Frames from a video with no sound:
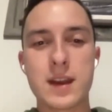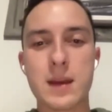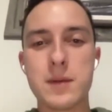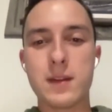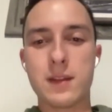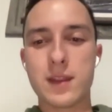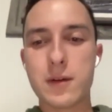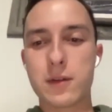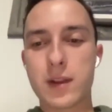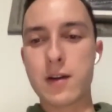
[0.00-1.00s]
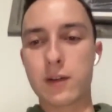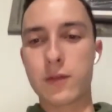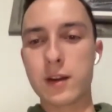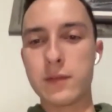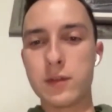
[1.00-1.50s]
they were allowing
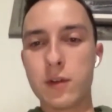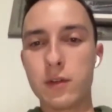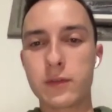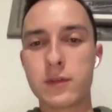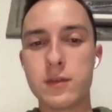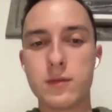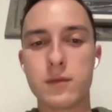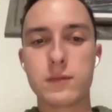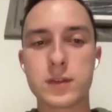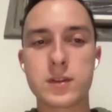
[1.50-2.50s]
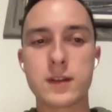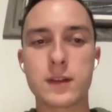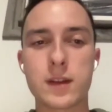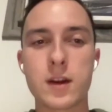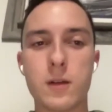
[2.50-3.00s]
quite a few goals too, which
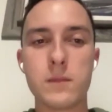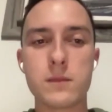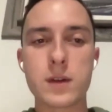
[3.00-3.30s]
doesn't help.